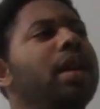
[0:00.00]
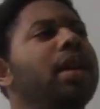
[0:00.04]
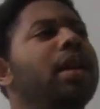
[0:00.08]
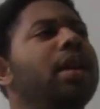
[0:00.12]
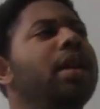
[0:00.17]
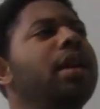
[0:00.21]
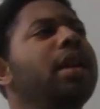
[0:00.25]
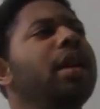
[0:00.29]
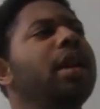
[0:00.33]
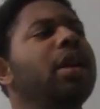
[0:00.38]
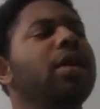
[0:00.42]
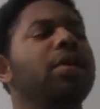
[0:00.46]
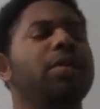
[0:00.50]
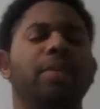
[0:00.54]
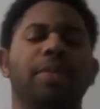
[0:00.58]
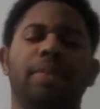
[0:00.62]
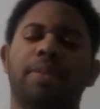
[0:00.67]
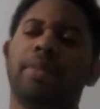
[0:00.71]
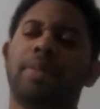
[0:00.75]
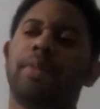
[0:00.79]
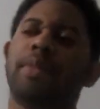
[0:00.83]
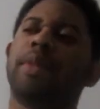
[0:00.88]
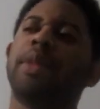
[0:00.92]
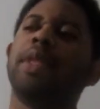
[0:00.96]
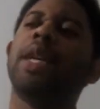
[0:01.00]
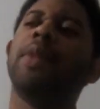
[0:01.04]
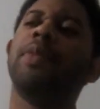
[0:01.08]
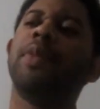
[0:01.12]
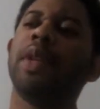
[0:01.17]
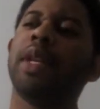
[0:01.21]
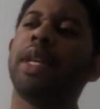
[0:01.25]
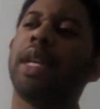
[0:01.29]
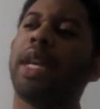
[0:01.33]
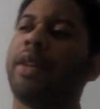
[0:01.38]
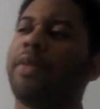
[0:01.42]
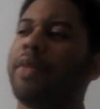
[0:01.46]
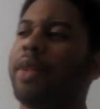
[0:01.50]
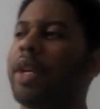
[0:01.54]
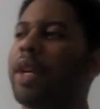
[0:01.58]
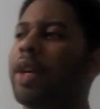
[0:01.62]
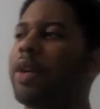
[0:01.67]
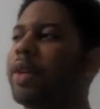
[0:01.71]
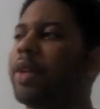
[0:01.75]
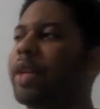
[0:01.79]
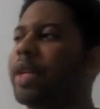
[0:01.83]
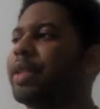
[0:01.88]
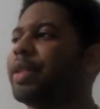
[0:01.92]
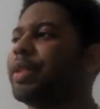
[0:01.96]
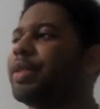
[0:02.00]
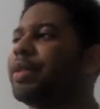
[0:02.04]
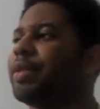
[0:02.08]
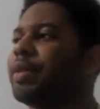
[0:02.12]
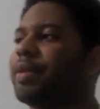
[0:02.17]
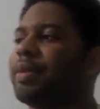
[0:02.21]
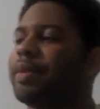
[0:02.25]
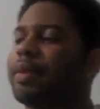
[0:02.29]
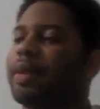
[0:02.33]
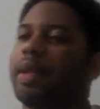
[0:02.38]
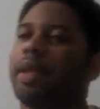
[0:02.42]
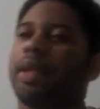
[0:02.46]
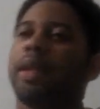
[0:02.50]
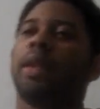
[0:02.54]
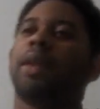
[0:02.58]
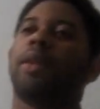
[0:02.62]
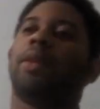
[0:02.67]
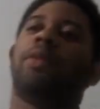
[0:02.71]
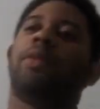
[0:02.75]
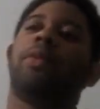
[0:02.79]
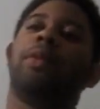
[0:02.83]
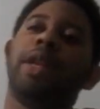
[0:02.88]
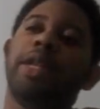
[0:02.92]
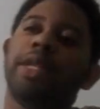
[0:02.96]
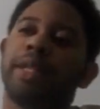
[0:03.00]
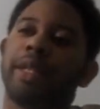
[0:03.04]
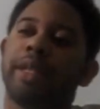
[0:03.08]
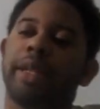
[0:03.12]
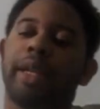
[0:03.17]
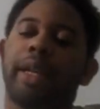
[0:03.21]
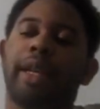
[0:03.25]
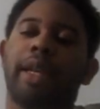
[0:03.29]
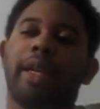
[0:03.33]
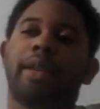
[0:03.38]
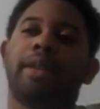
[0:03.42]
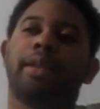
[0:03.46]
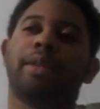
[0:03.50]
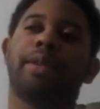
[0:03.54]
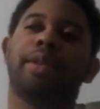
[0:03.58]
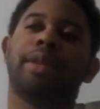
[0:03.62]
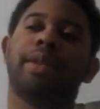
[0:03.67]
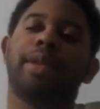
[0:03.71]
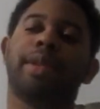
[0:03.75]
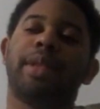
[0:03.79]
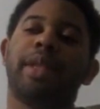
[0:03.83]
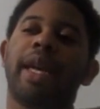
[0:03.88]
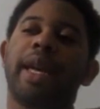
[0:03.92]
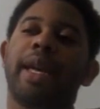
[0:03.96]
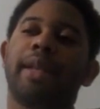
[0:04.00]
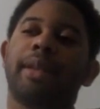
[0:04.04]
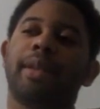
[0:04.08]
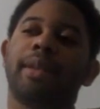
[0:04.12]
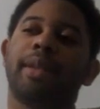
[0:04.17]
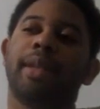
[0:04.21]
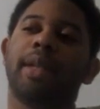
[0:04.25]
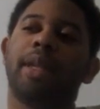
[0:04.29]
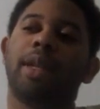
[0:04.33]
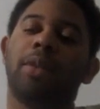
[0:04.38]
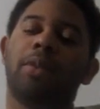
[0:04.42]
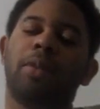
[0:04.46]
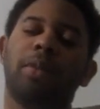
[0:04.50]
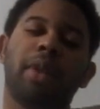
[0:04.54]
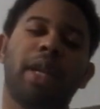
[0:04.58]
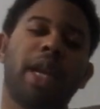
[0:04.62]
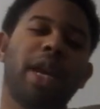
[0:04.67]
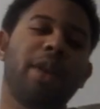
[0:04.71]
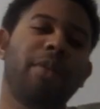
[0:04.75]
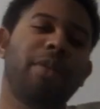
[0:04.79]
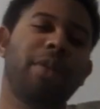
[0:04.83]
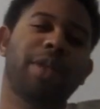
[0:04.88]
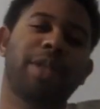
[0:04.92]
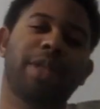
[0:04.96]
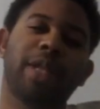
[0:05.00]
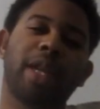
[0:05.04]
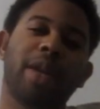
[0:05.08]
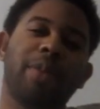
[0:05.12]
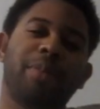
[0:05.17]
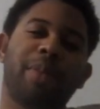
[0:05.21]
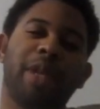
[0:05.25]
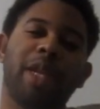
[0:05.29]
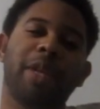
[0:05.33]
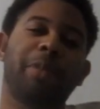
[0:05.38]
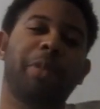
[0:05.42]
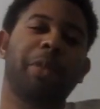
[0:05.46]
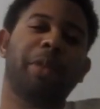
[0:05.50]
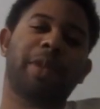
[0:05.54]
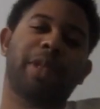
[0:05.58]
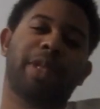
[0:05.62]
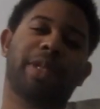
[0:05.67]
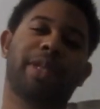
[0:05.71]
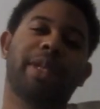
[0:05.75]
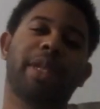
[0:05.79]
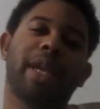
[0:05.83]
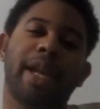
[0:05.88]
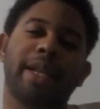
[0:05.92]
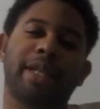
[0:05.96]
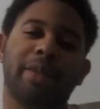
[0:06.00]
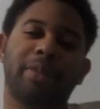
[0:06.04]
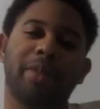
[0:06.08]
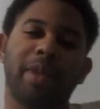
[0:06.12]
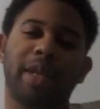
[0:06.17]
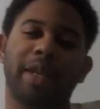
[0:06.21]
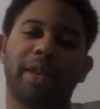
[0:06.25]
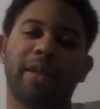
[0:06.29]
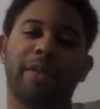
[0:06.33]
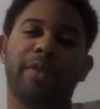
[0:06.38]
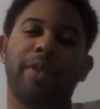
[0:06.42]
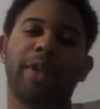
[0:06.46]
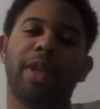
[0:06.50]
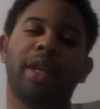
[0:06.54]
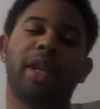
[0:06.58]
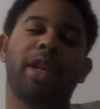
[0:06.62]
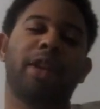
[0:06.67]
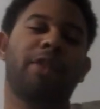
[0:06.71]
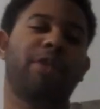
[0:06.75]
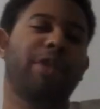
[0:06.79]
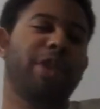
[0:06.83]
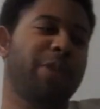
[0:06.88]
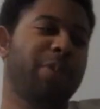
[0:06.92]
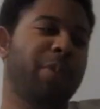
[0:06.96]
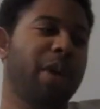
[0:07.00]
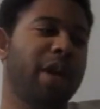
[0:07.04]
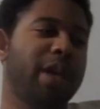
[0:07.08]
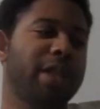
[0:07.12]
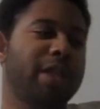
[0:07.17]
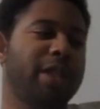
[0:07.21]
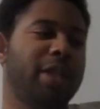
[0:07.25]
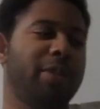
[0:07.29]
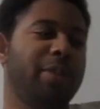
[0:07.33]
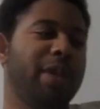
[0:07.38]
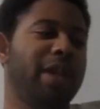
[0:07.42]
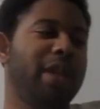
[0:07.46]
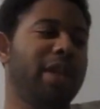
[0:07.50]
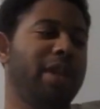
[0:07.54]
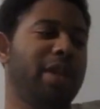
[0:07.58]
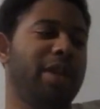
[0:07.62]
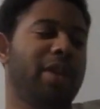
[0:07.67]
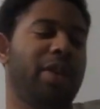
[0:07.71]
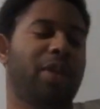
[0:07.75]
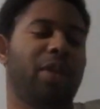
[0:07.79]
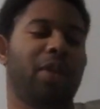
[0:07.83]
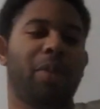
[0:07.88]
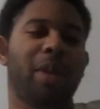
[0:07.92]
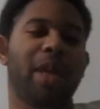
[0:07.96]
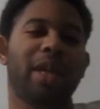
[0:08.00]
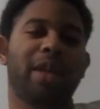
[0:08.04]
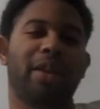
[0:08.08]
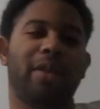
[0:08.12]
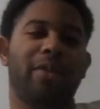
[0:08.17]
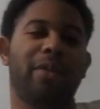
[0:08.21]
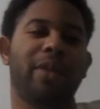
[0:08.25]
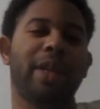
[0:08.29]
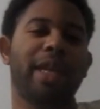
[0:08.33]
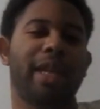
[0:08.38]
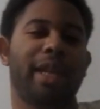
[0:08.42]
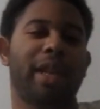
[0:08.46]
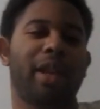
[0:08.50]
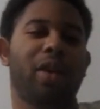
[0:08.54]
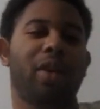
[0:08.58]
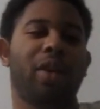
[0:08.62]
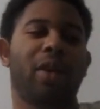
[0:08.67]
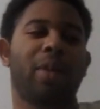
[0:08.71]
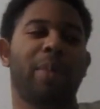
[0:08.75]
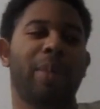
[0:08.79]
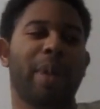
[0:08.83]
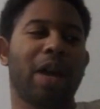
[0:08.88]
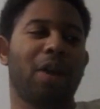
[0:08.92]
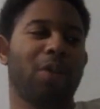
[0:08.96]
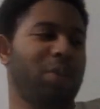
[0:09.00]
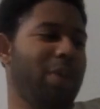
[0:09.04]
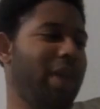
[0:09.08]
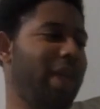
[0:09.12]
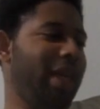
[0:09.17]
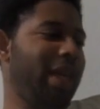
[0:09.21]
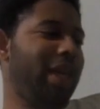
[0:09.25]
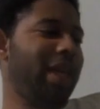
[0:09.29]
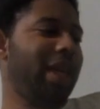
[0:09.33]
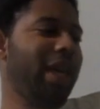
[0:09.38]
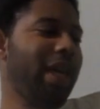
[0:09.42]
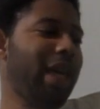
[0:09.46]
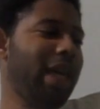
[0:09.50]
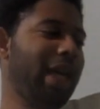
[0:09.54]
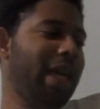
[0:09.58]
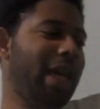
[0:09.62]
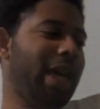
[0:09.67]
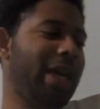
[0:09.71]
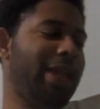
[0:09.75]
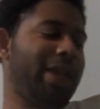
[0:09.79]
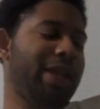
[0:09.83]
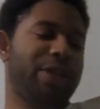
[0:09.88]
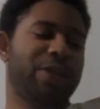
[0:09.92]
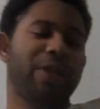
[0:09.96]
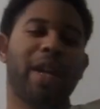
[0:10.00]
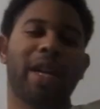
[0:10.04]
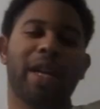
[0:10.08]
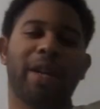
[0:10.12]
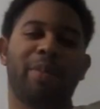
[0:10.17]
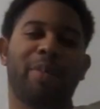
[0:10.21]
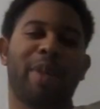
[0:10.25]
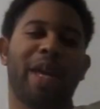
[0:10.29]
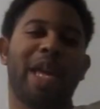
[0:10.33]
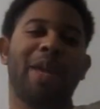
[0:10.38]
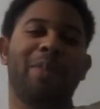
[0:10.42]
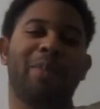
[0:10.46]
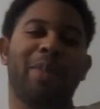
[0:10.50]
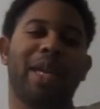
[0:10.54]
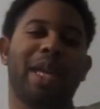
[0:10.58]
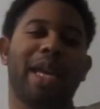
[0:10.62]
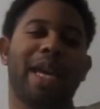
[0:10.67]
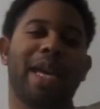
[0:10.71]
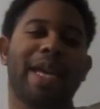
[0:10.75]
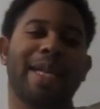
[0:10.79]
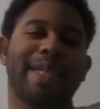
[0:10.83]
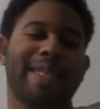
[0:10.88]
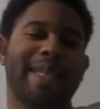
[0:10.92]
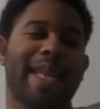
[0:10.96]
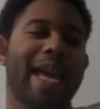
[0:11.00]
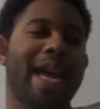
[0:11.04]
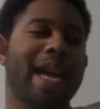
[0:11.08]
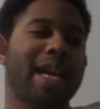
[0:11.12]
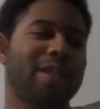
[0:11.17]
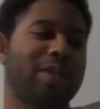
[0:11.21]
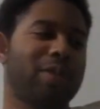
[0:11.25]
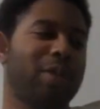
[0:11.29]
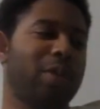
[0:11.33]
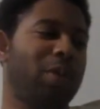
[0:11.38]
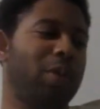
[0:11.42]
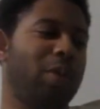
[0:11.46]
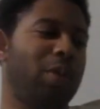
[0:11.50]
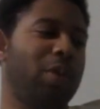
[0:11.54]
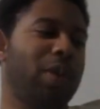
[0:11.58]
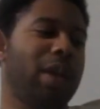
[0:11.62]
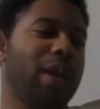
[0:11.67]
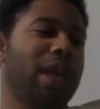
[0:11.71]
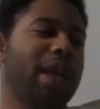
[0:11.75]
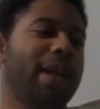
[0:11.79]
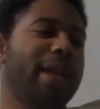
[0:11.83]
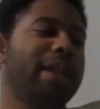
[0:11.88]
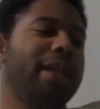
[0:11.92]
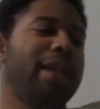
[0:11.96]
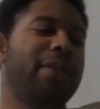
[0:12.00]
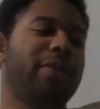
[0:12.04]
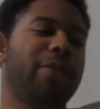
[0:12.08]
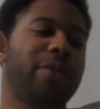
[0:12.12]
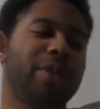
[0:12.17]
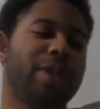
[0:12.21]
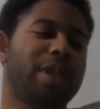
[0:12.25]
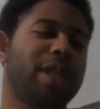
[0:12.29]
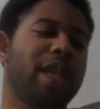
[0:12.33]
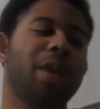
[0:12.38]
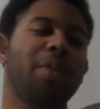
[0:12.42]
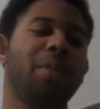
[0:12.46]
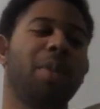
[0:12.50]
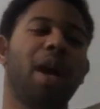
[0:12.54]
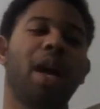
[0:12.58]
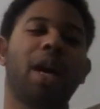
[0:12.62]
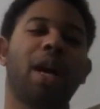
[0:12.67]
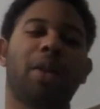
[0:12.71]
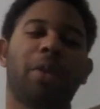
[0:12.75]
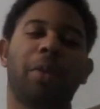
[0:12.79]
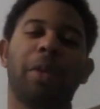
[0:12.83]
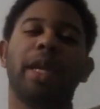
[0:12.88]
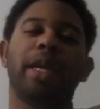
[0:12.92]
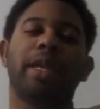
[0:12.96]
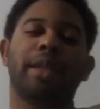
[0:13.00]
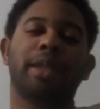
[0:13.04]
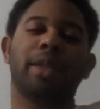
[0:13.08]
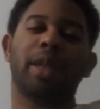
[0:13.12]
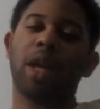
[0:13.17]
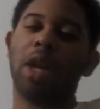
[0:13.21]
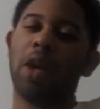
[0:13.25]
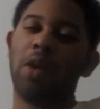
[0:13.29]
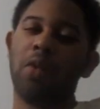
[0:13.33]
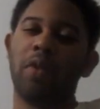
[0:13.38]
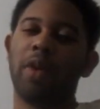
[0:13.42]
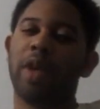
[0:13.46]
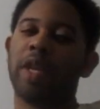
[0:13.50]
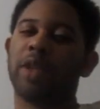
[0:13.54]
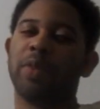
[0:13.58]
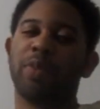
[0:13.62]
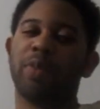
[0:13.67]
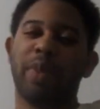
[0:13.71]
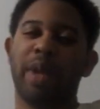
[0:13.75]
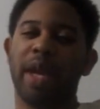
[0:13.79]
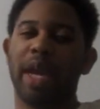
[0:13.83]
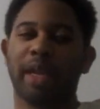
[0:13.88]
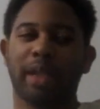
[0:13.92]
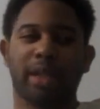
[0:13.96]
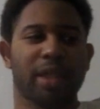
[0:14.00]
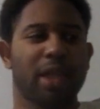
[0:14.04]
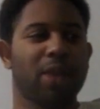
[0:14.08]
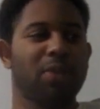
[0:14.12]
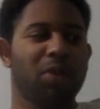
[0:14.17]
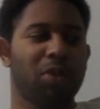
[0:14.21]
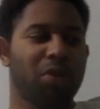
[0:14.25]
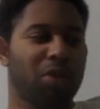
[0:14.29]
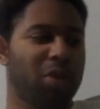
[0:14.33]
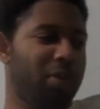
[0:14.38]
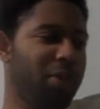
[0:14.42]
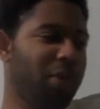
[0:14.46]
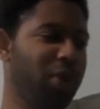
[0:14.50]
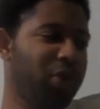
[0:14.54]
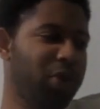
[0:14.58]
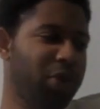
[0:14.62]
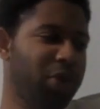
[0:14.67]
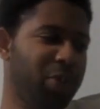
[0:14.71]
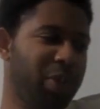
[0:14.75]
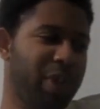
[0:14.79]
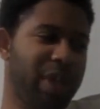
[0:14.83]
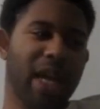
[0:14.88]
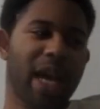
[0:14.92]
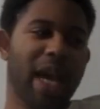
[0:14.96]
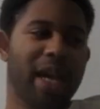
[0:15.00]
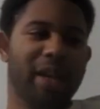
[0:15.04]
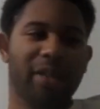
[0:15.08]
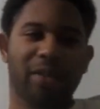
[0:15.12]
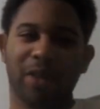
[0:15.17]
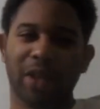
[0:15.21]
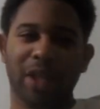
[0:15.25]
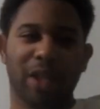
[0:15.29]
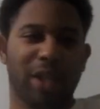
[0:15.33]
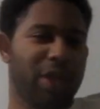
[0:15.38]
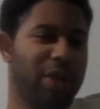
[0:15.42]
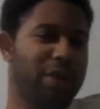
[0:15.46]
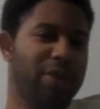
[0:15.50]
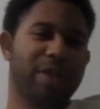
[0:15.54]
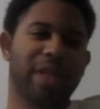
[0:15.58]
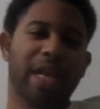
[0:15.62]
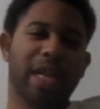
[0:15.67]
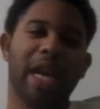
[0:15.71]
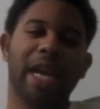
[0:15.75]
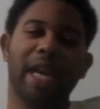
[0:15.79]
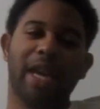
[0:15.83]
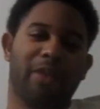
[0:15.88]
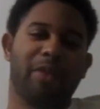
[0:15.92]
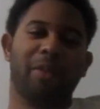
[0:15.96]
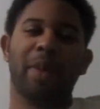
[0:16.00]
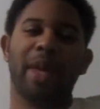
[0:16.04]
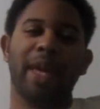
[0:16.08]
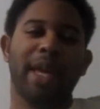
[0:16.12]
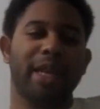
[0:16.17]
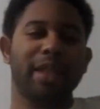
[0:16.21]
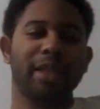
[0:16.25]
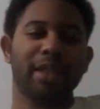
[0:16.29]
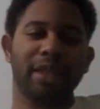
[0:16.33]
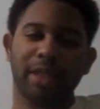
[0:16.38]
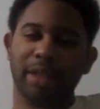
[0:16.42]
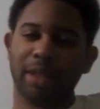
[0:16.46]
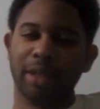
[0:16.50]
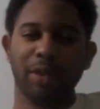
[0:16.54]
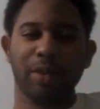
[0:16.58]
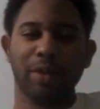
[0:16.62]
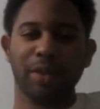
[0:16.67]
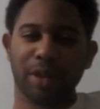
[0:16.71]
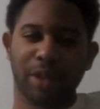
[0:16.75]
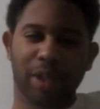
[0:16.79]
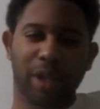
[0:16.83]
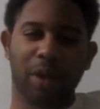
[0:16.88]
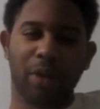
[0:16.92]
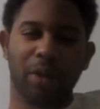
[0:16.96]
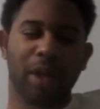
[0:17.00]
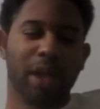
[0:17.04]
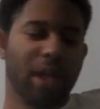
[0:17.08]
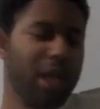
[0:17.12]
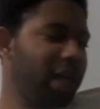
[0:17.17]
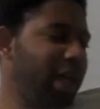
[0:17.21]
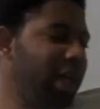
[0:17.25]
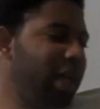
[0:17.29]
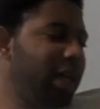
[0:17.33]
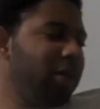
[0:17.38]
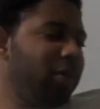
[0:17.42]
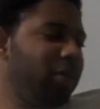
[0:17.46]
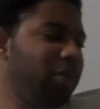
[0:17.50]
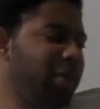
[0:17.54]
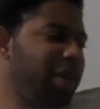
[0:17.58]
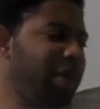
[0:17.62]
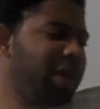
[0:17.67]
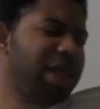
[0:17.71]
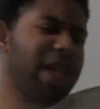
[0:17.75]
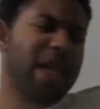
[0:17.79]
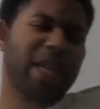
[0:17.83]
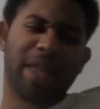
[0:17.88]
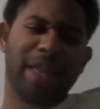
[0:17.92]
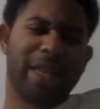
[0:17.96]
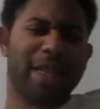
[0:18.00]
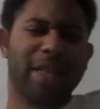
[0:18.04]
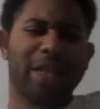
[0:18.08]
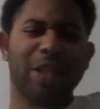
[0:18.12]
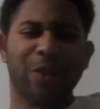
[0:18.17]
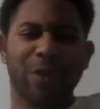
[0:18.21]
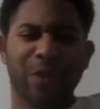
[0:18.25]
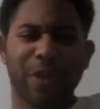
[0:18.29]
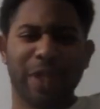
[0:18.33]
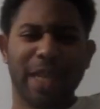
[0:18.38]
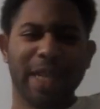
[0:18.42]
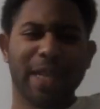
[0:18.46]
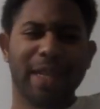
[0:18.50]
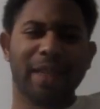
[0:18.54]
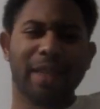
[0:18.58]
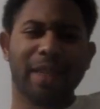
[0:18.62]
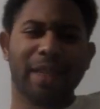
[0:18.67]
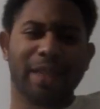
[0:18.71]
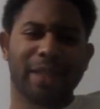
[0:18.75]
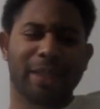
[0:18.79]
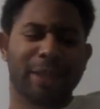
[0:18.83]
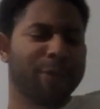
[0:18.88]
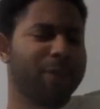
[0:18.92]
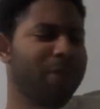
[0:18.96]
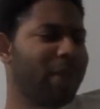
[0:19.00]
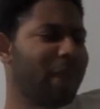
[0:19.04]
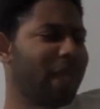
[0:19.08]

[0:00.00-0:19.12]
You know, something I've noticed recently is that whenever some people decide to make a video response to me or make a video about me and they try to paint me as an asshole, they for some odd reason always pick some of the most benign videos I have made to do so, which I think is ridiculous.